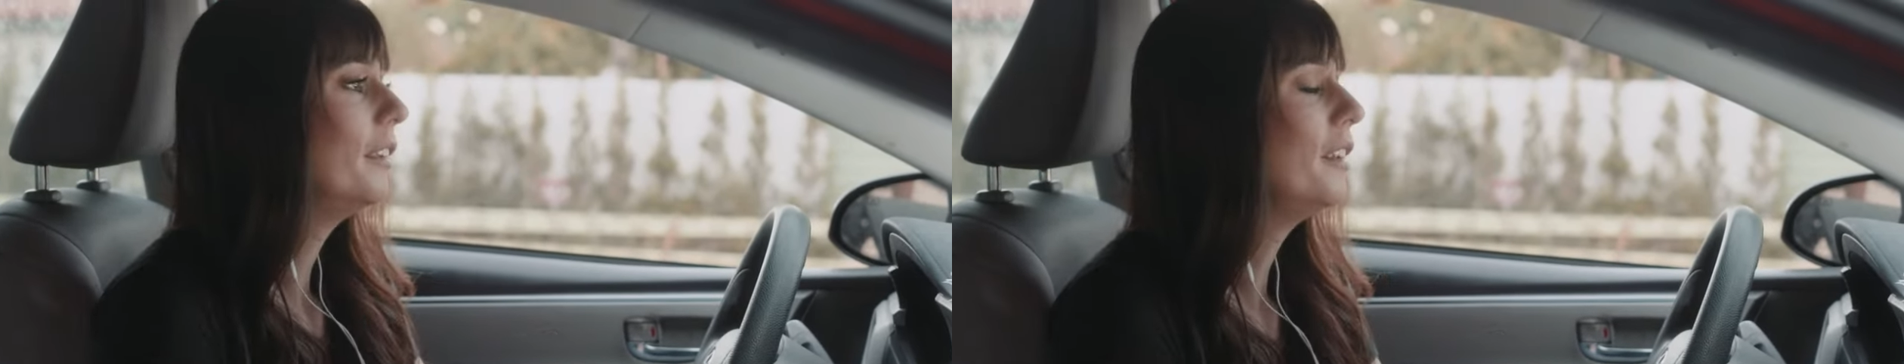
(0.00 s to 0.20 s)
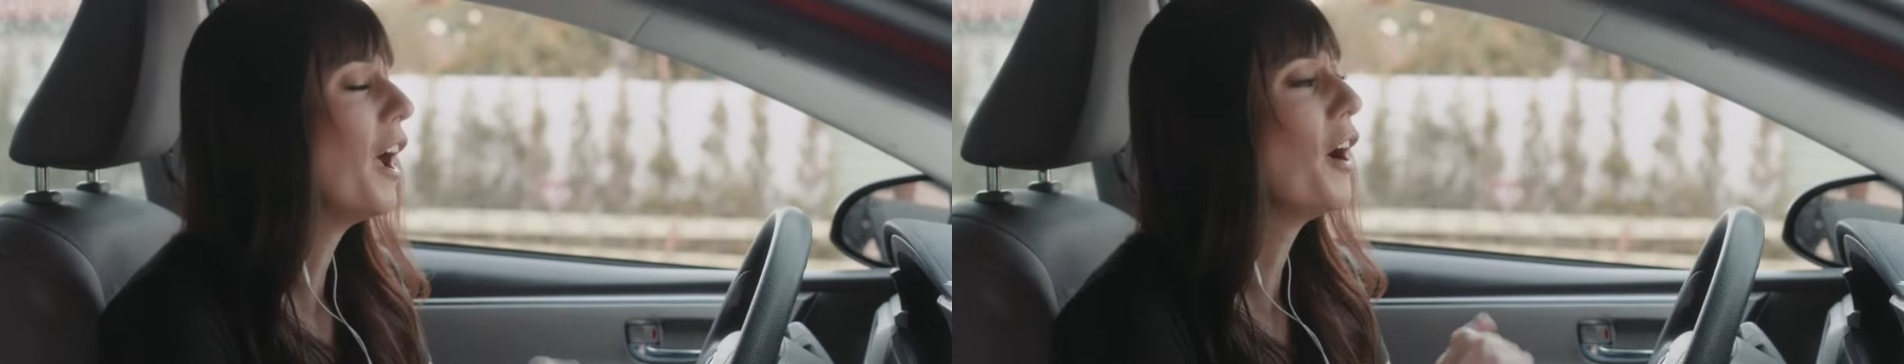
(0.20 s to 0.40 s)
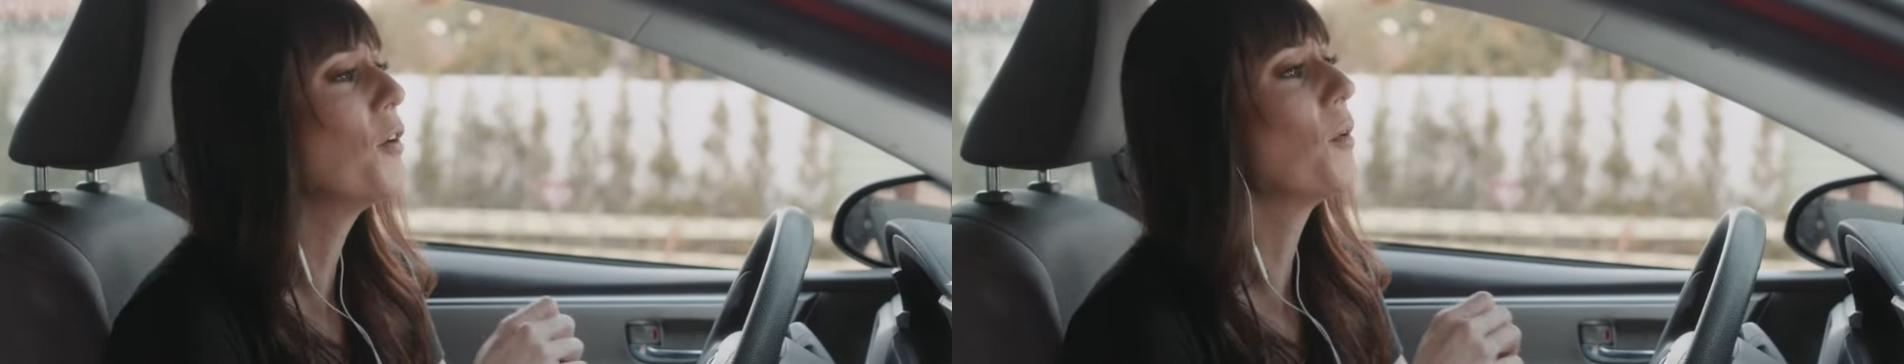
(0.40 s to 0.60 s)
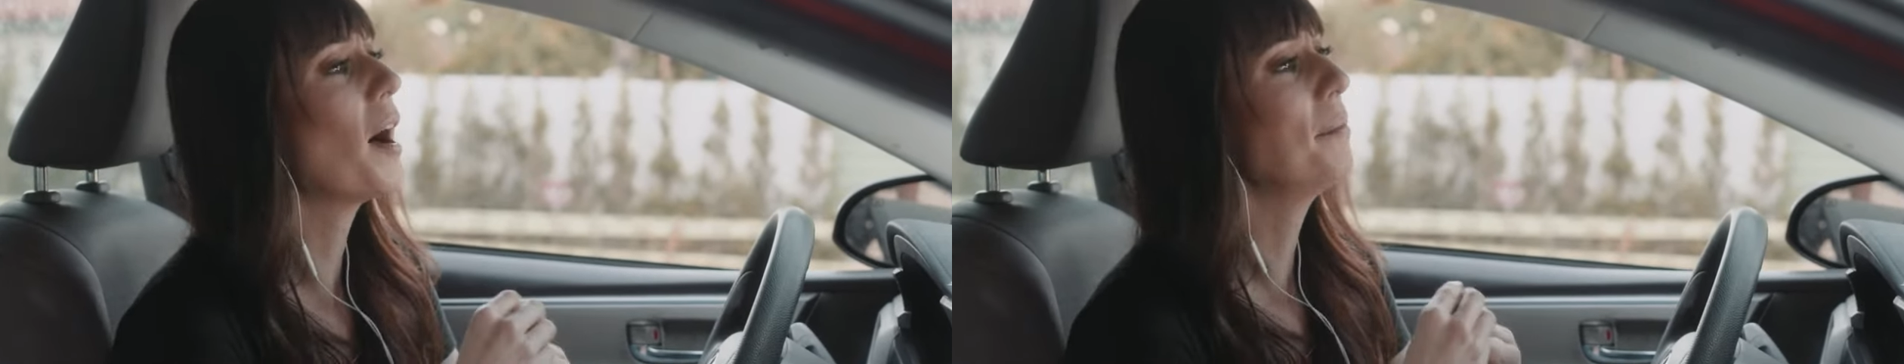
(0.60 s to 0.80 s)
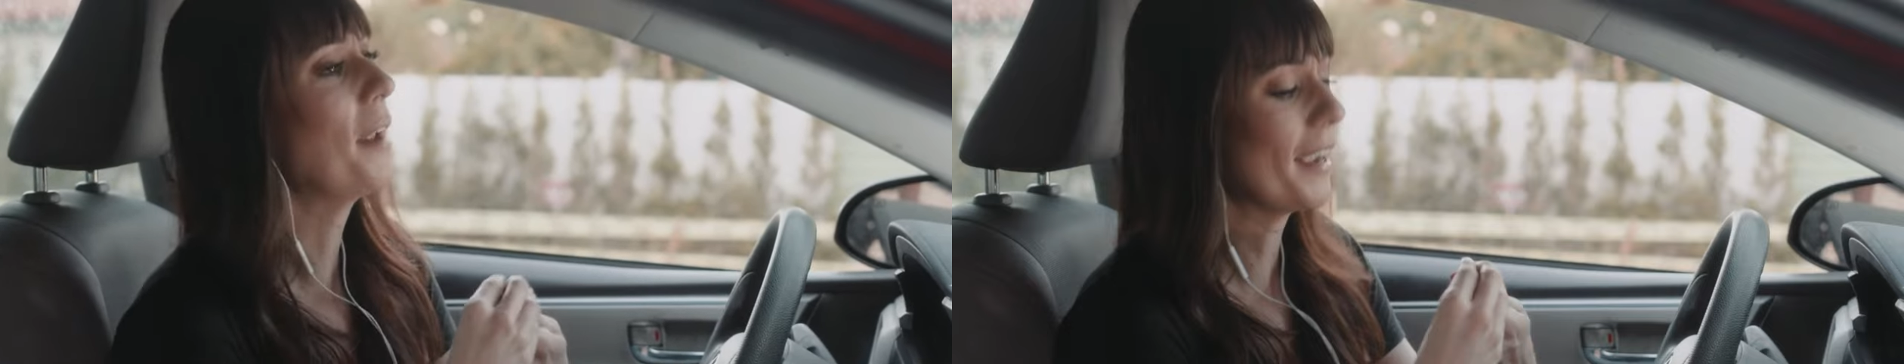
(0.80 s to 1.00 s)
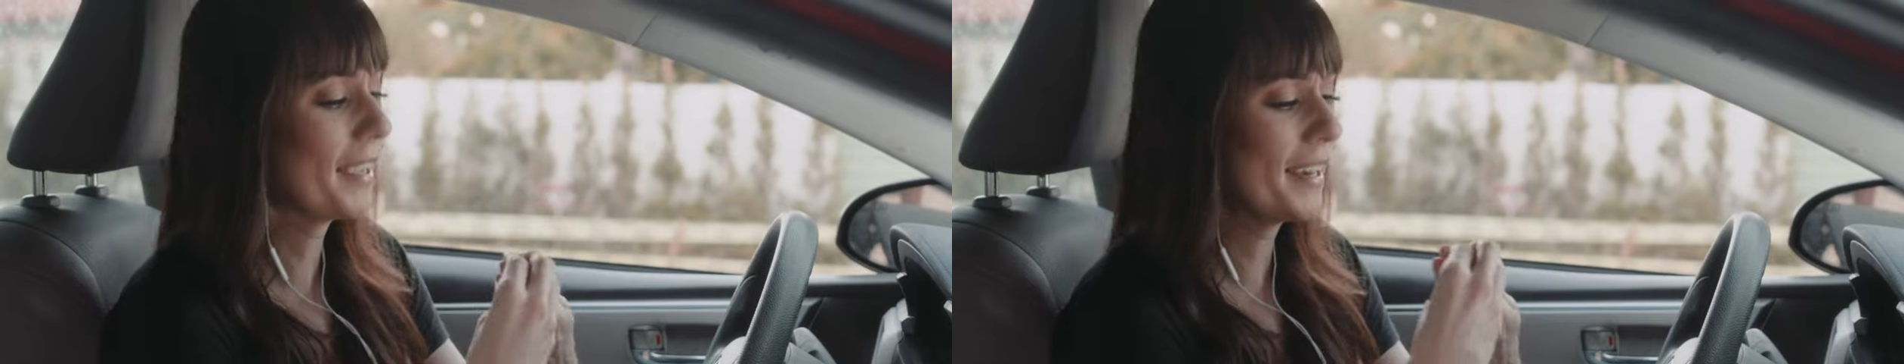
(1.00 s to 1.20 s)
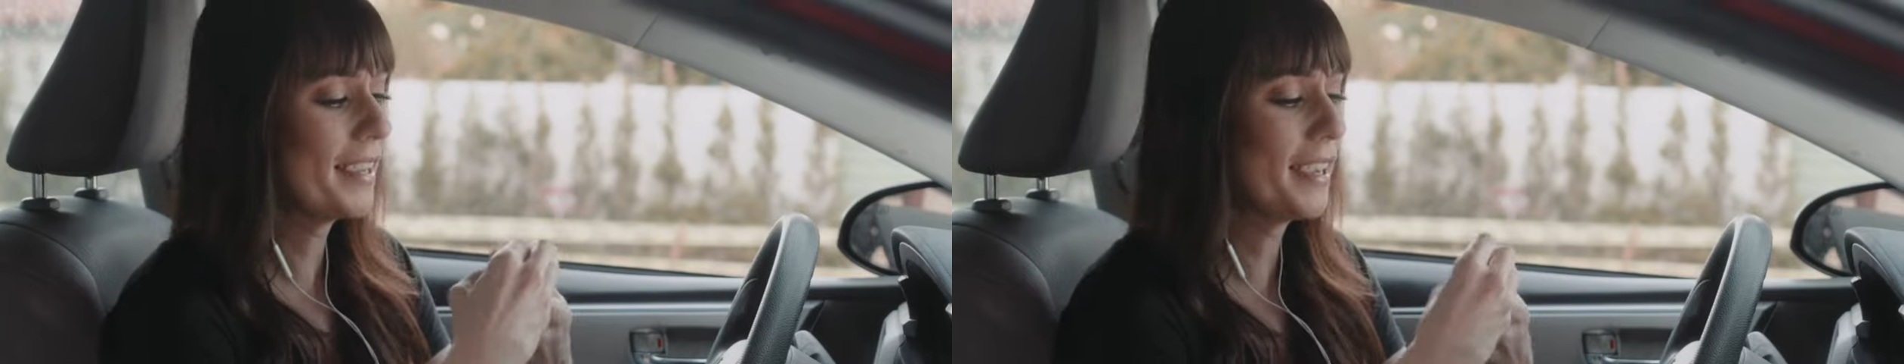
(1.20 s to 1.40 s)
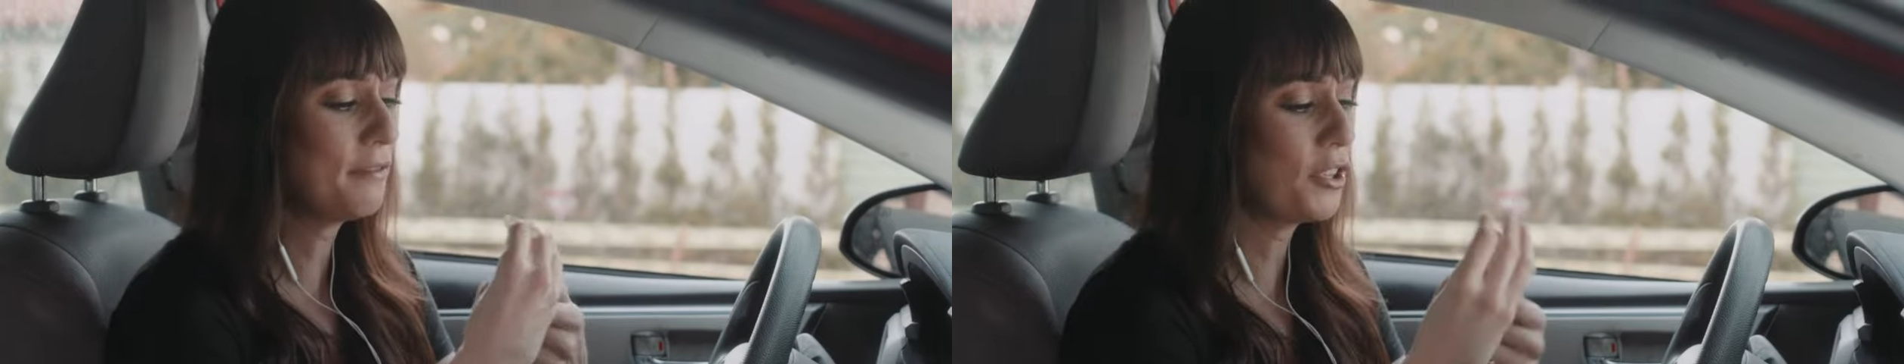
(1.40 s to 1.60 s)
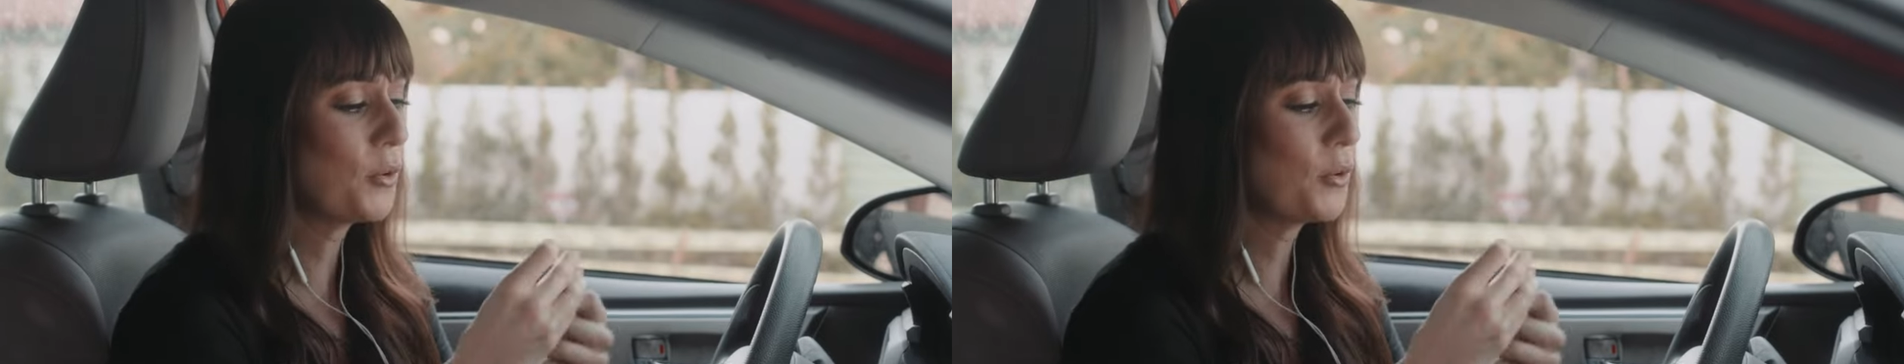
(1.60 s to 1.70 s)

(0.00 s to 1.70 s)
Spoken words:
No, I'm not gonna give